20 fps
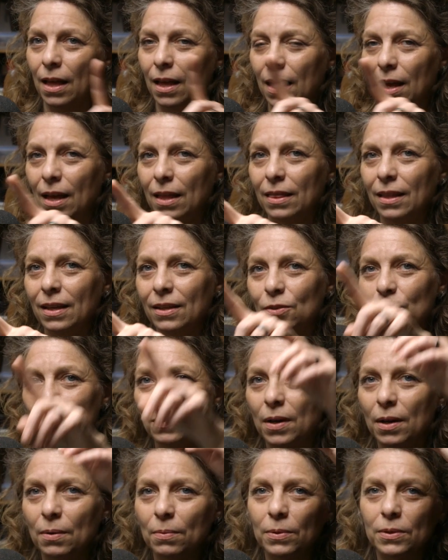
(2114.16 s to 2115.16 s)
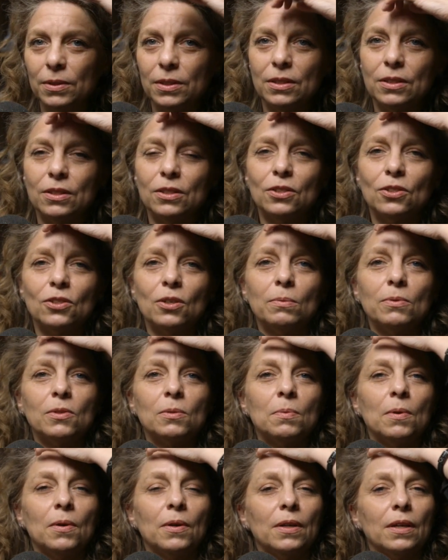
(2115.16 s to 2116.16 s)
And that's why I wanted to stop
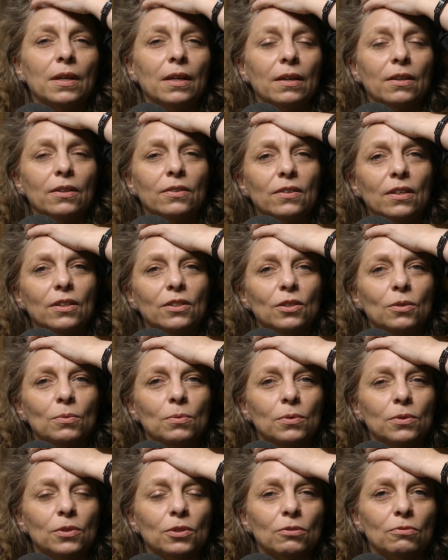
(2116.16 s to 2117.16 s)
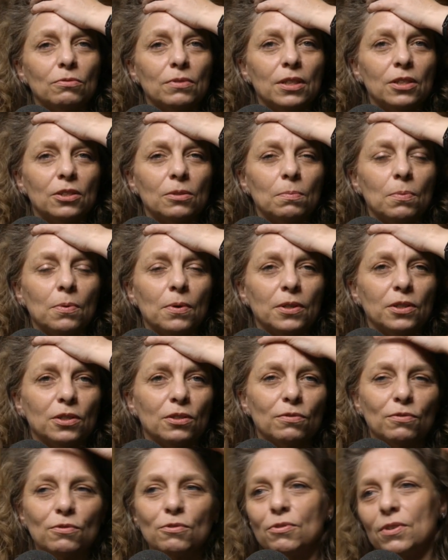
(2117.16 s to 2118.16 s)
smoking, because I don't want to reach a point
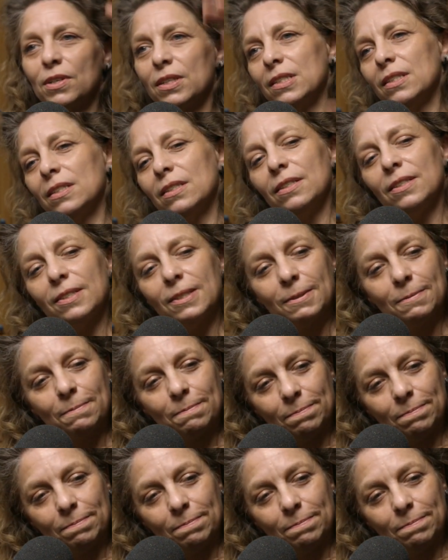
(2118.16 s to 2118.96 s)
of crisis,